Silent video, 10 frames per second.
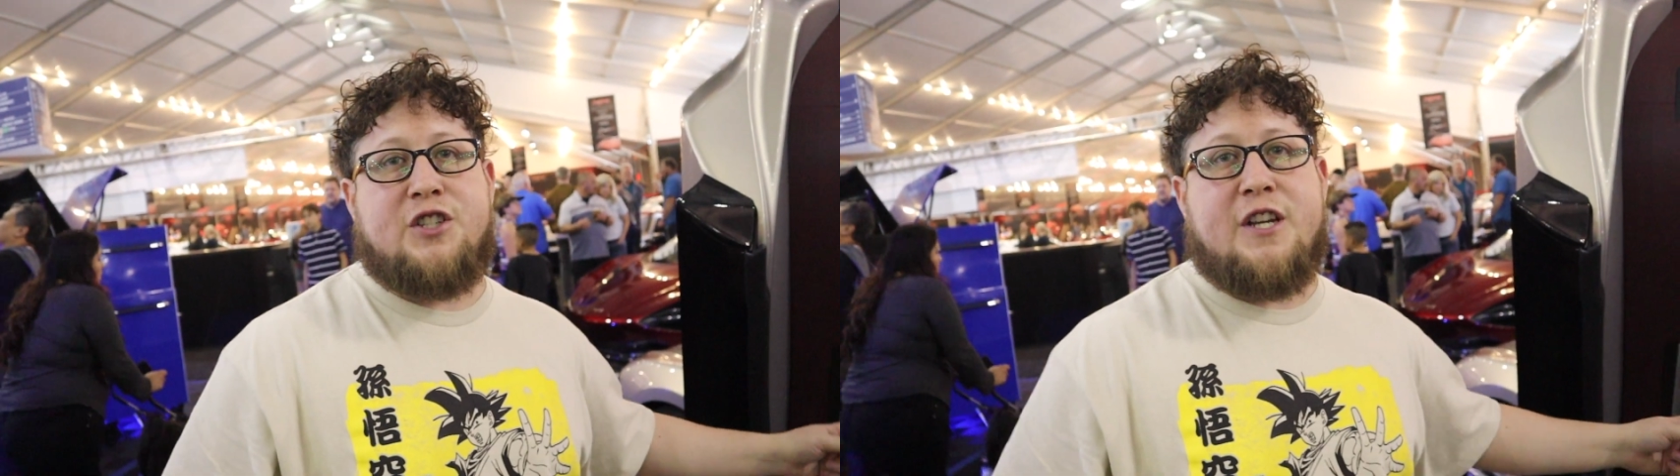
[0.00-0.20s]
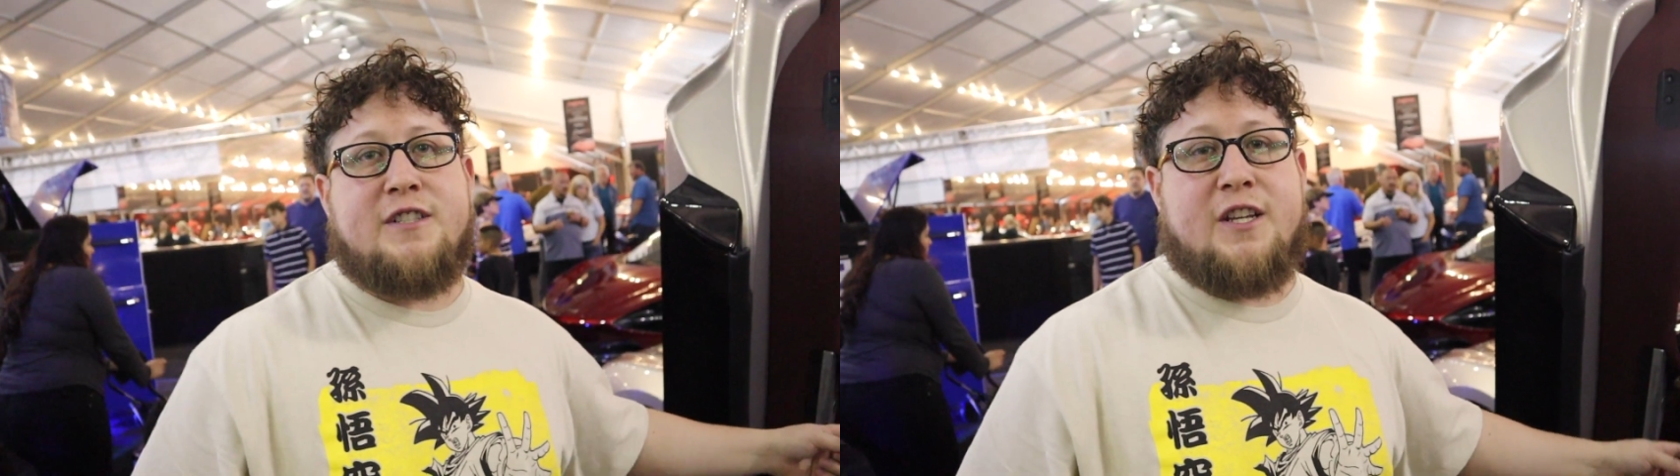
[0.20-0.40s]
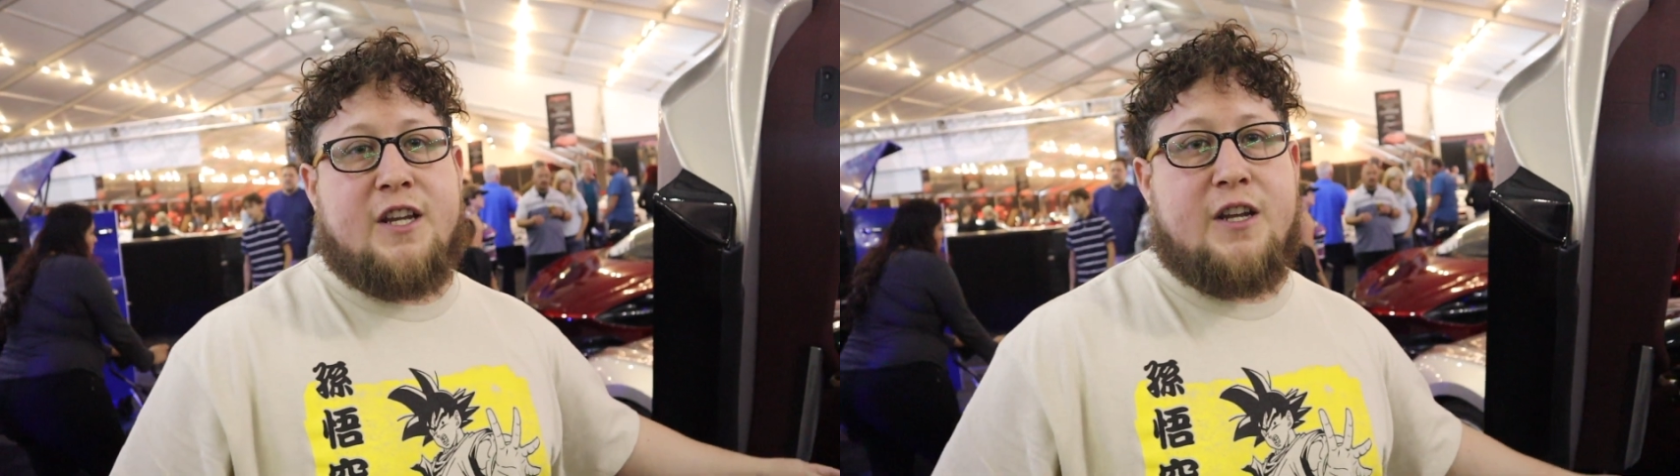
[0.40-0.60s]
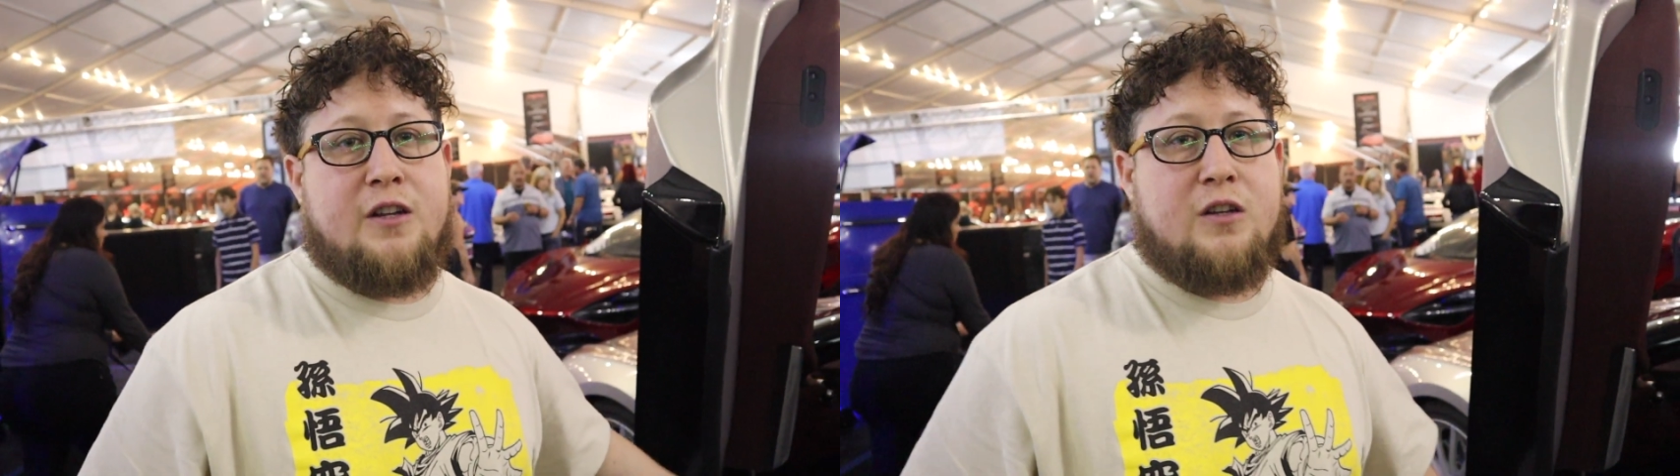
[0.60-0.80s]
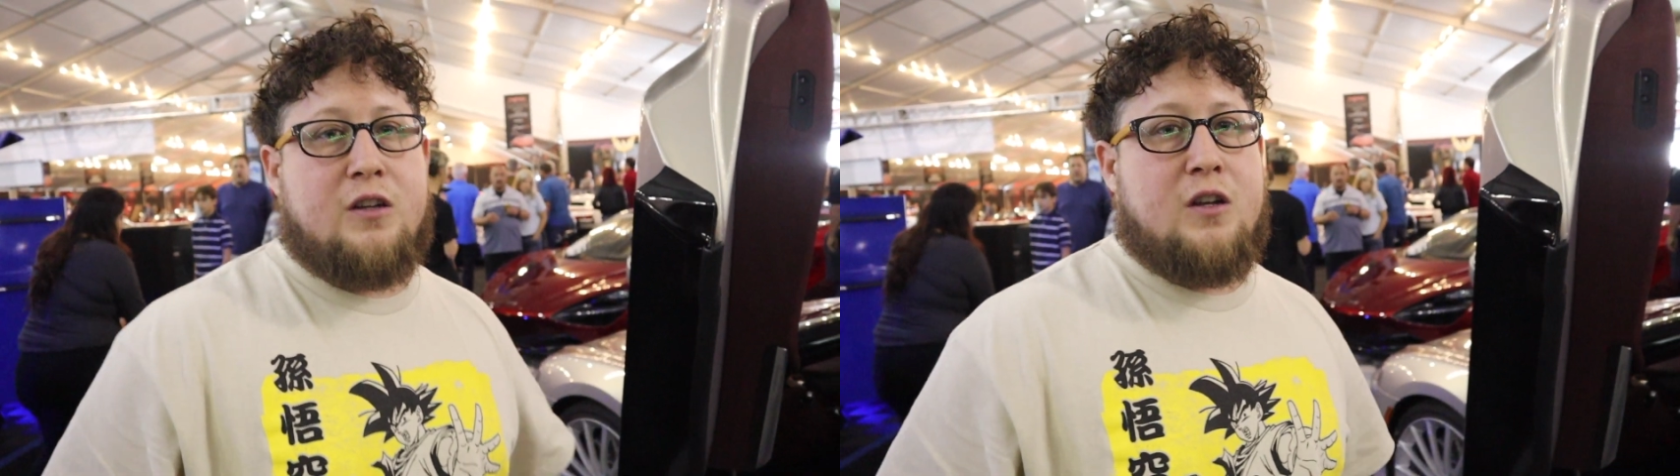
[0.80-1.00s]
GT,
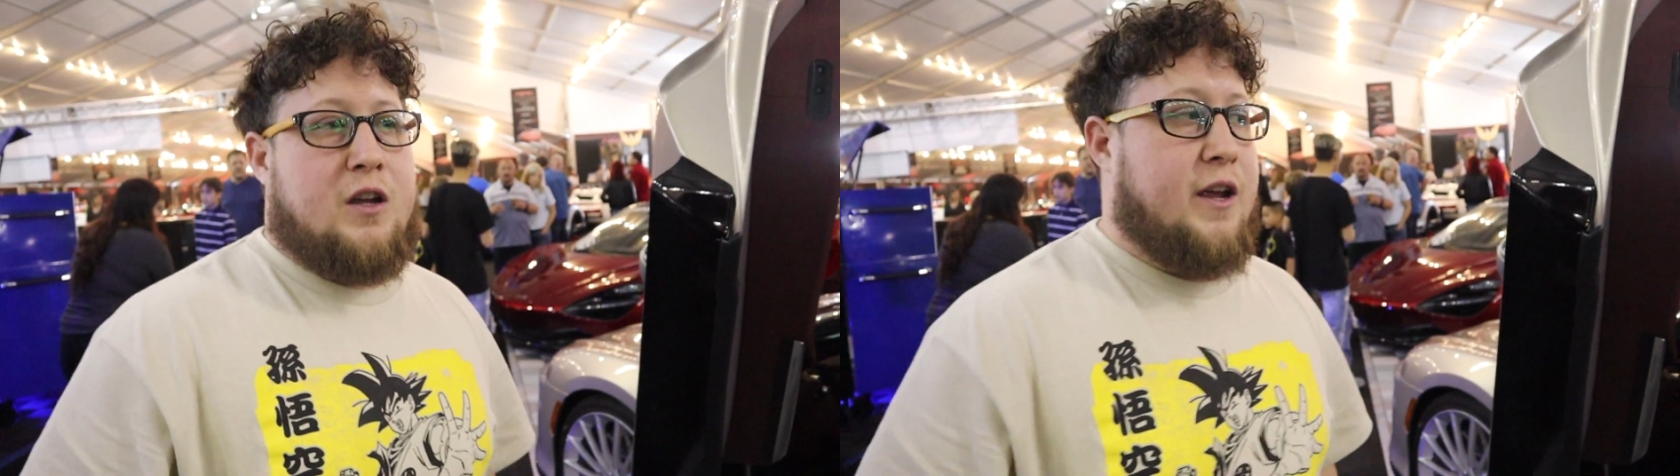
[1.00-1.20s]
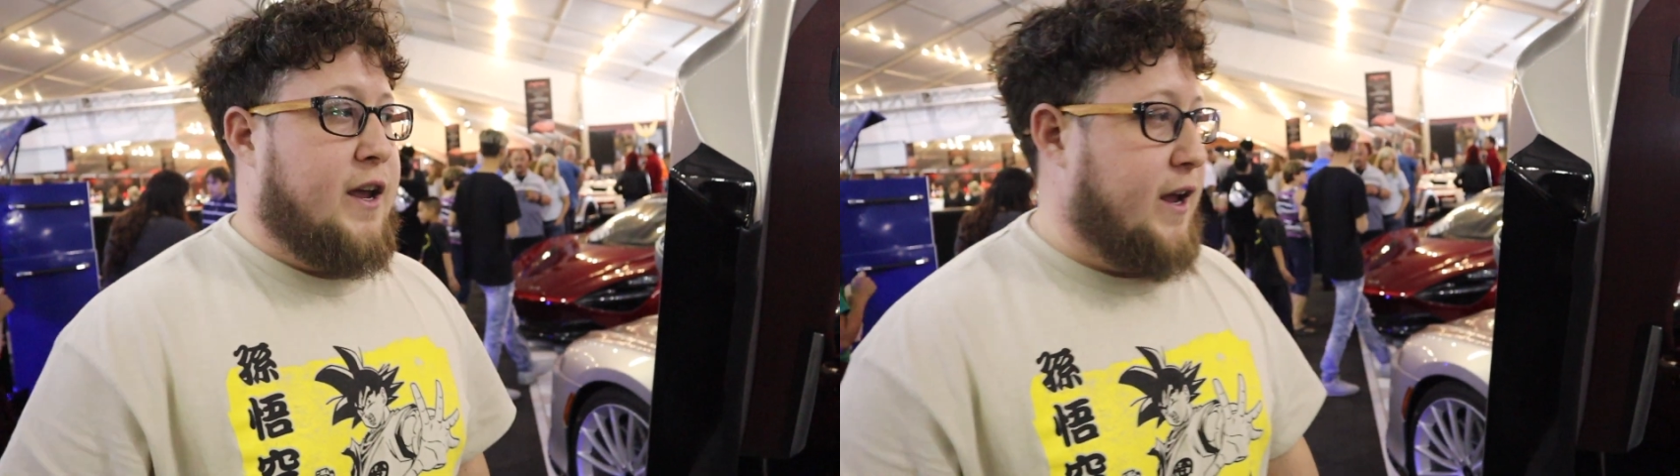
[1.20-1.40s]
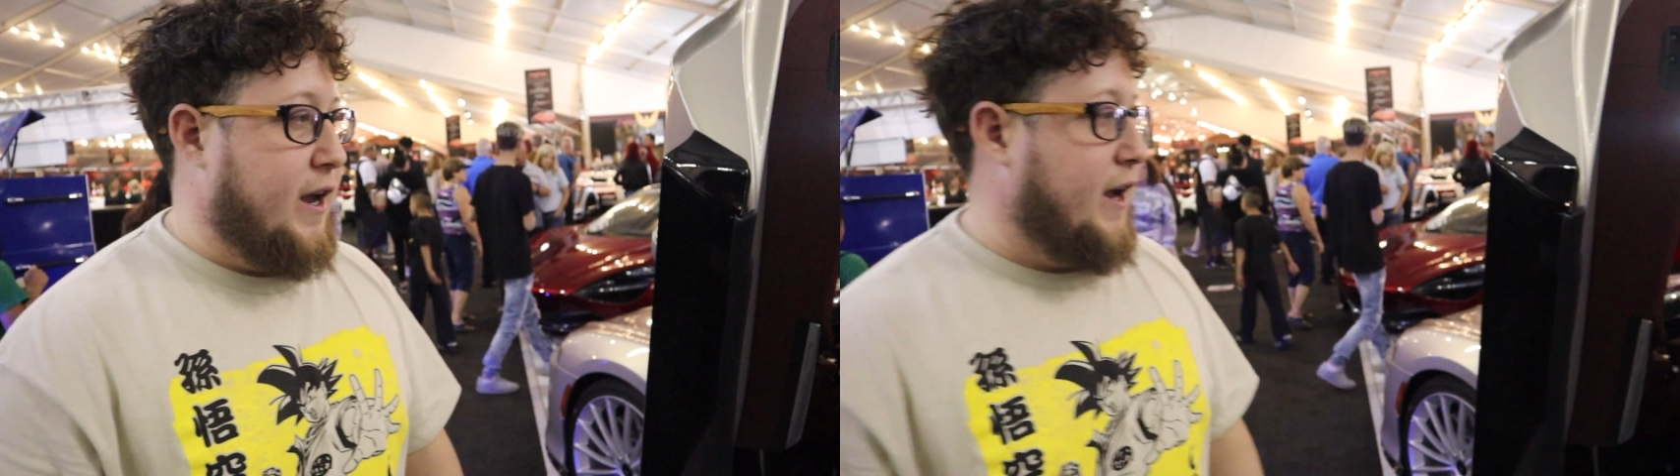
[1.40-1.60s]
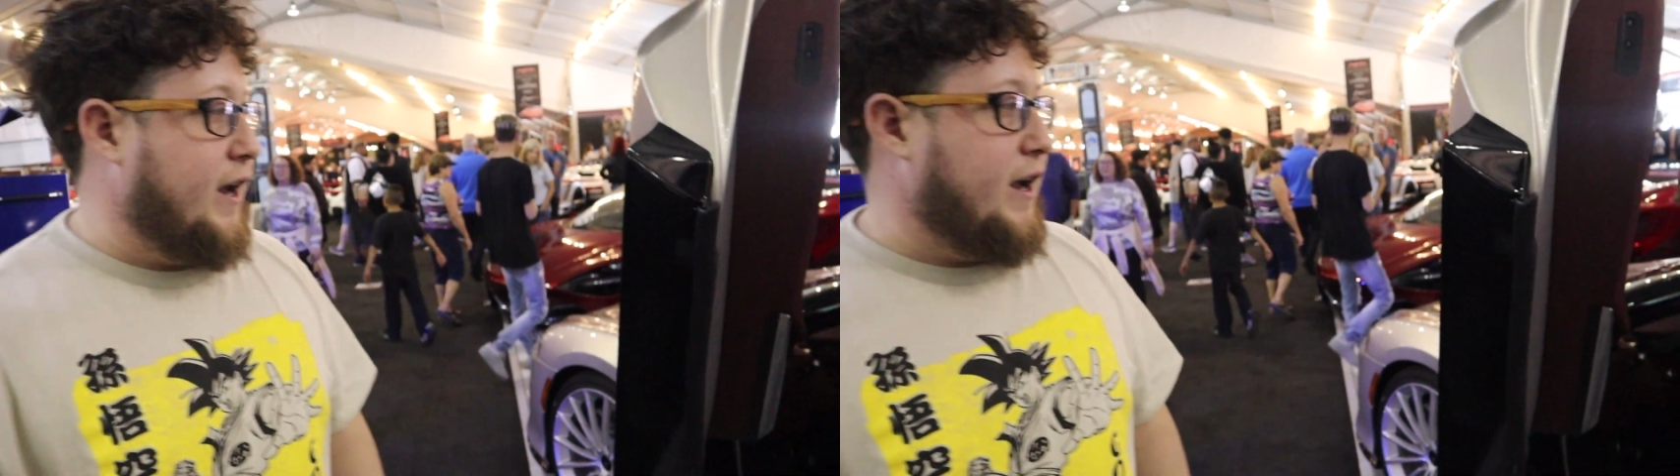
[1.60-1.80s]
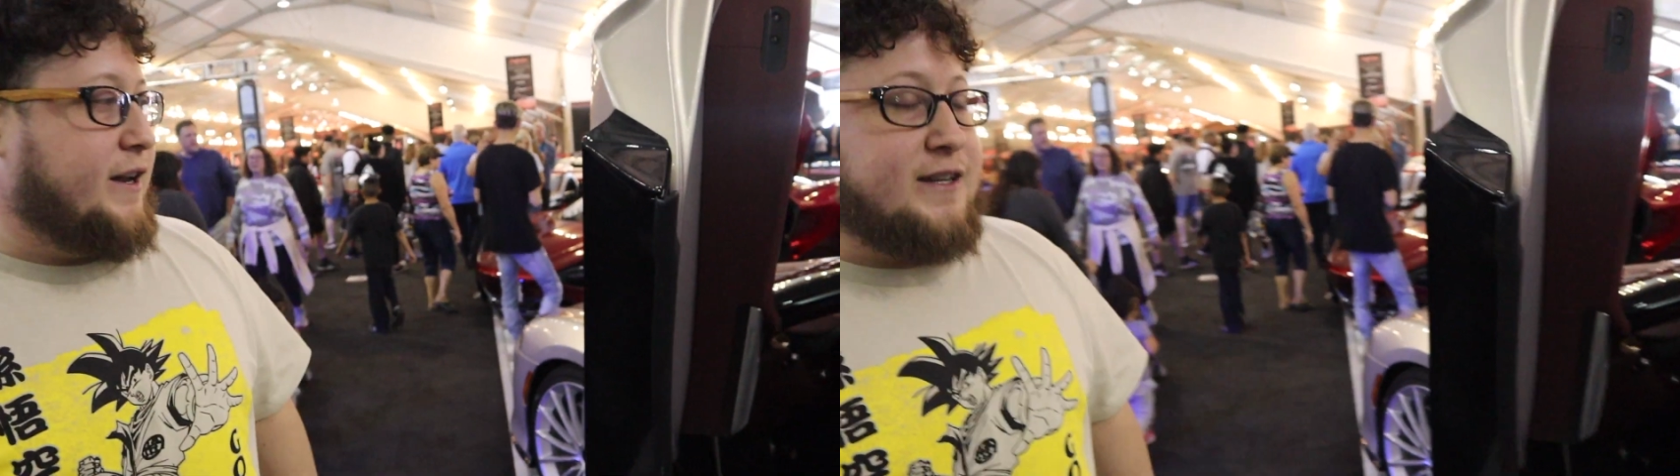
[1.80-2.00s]
and